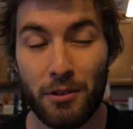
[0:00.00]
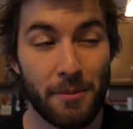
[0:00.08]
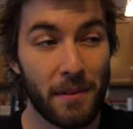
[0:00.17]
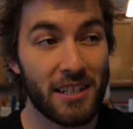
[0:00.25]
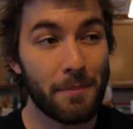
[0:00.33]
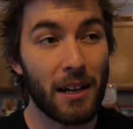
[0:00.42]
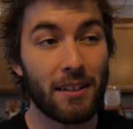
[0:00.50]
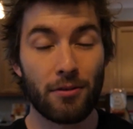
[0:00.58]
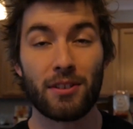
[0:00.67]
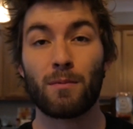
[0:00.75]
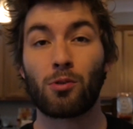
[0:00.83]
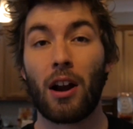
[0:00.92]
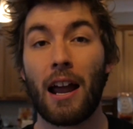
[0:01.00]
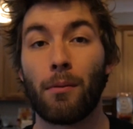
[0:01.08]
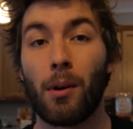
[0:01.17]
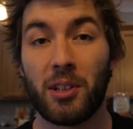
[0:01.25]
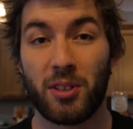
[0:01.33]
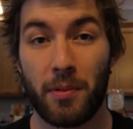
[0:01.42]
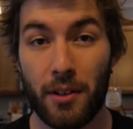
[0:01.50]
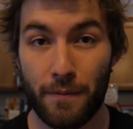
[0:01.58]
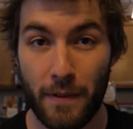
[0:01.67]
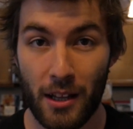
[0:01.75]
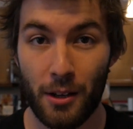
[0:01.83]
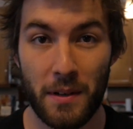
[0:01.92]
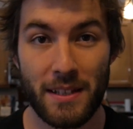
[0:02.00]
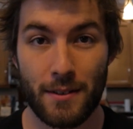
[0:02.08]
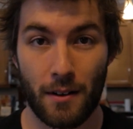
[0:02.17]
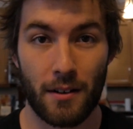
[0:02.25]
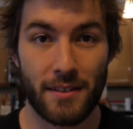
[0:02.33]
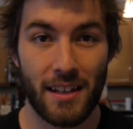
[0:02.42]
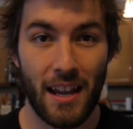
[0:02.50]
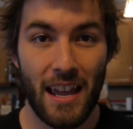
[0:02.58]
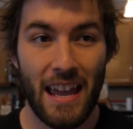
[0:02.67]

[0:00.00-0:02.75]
which means you might do some dry runs with your fellow interns.